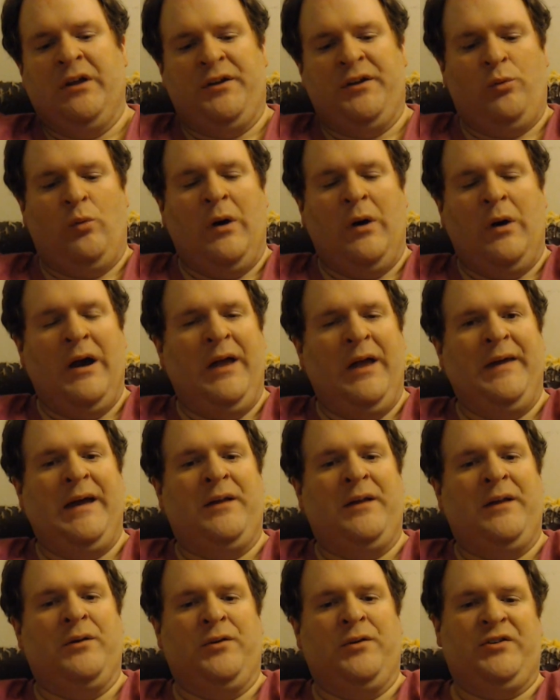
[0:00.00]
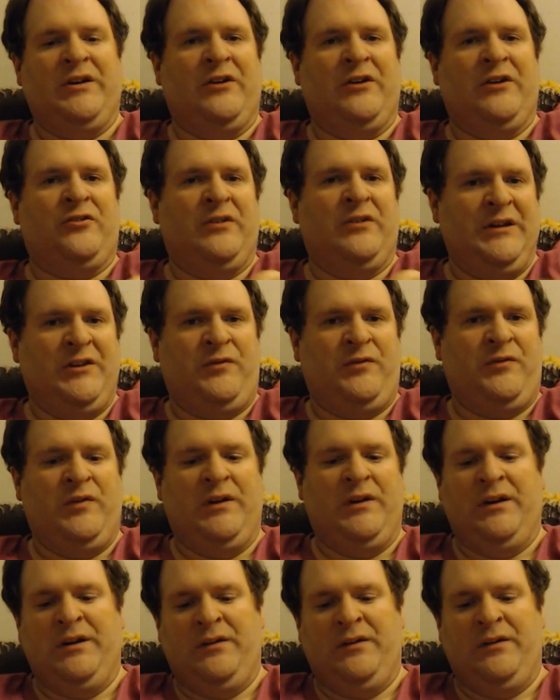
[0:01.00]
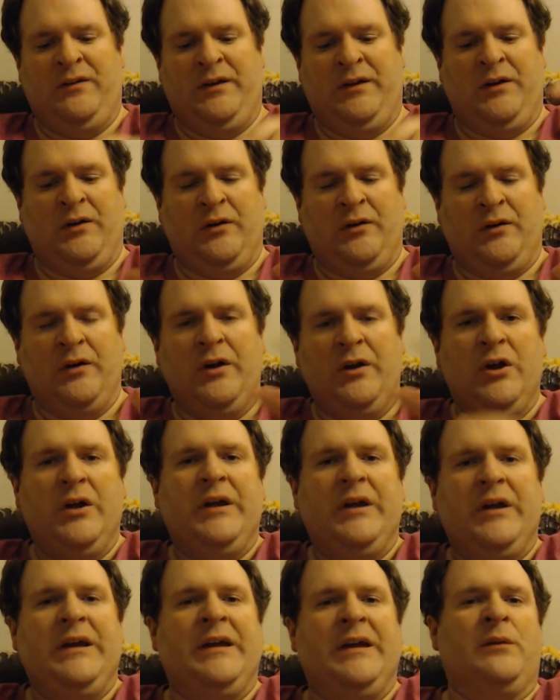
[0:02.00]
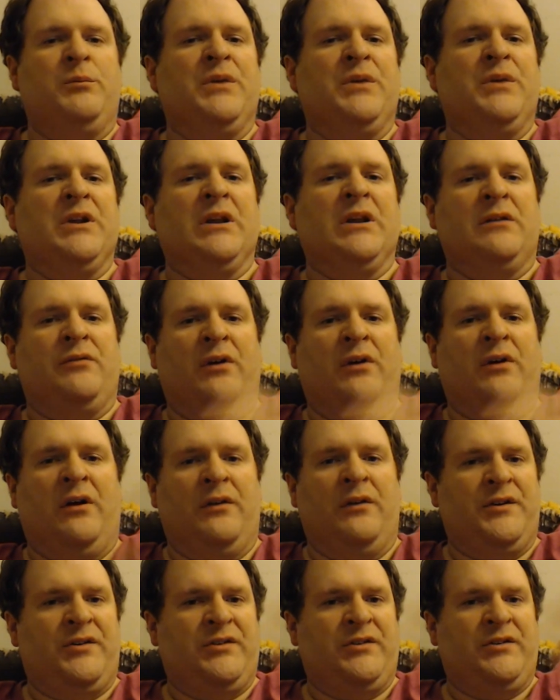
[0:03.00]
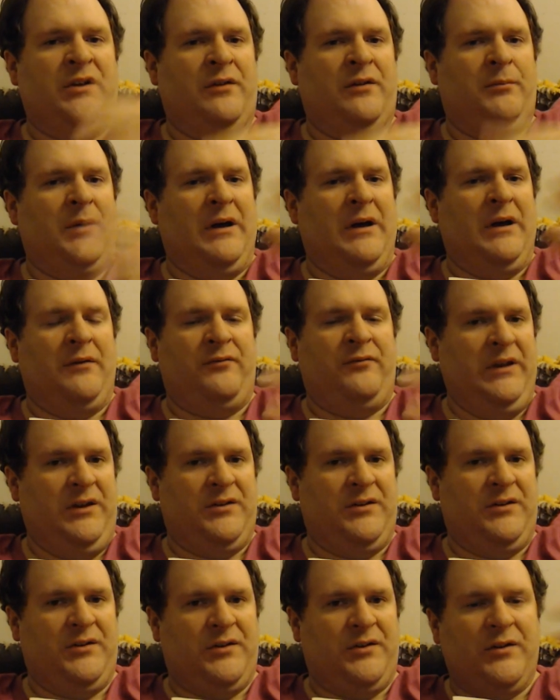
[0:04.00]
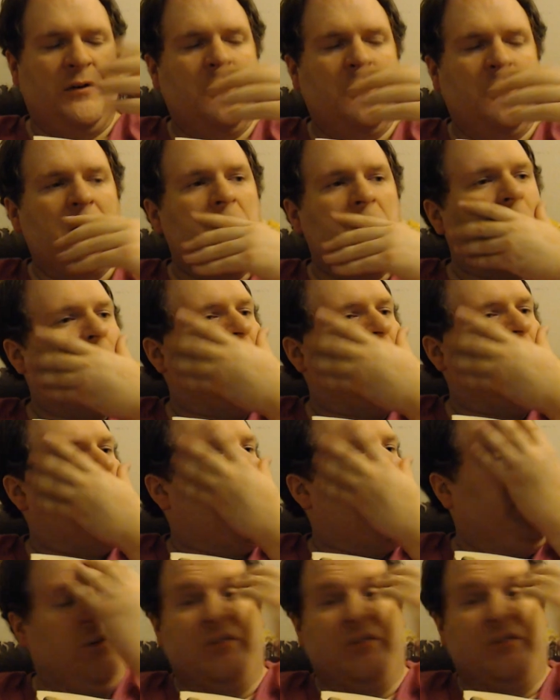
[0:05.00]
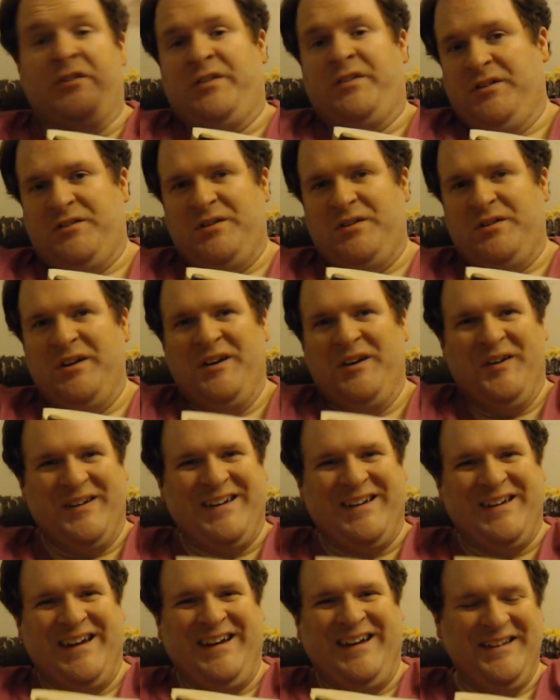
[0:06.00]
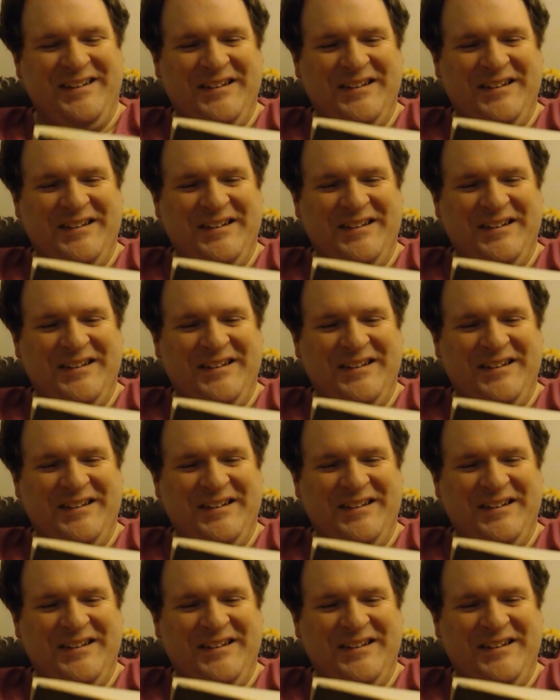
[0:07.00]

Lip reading: you why that little section gets fitted in there in the middle of all this stuff about feasts. It just is. Okay.